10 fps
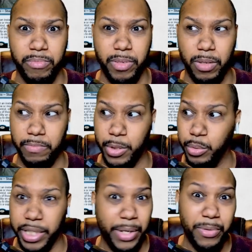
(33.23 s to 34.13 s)
2
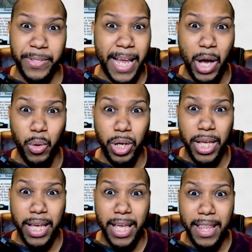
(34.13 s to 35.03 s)
years now,
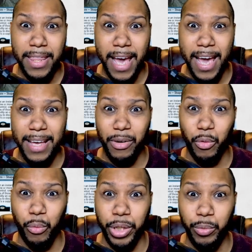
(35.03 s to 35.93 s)
that
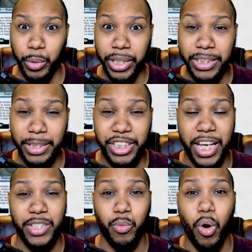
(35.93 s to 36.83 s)
we really
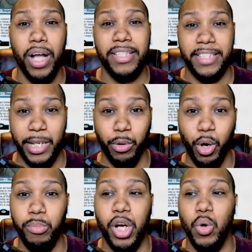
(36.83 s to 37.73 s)
just want Chrome
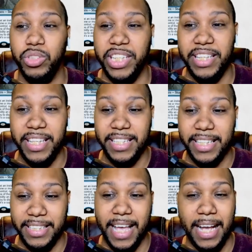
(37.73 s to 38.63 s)
Coast in this
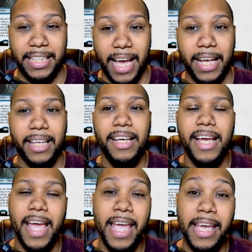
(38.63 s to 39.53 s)
exact deck.
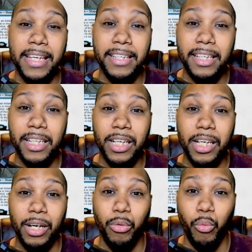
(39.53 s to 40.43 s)
And,
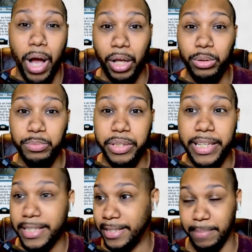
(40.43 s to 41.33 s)
well, it
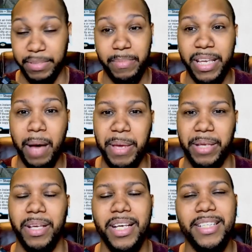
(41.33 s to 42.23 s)
seems to be coming.
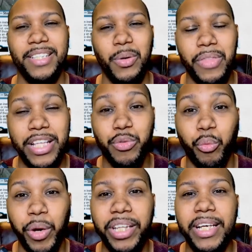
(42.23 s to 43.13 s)
So that's
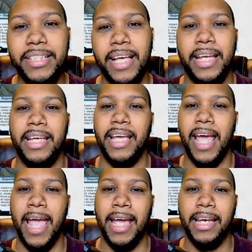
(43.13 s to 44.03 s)
really exciting,
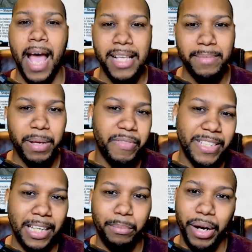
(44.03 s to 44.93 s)
and as a bit of a
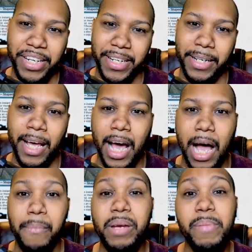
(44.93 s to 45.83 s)
celebration, I'm
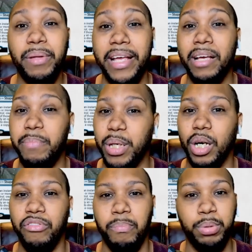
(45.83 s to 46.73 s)
going to be playing a bit
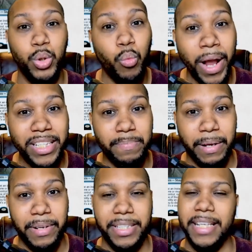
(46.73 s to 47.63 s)
of Blue-White
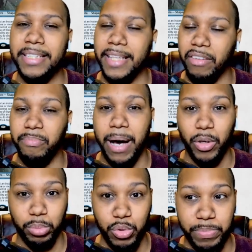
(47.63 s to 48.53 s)
Spirits instead of Mono
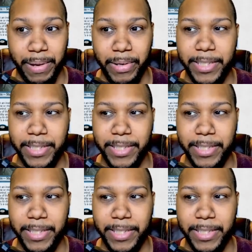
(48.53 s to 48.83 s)
Blue Spirits.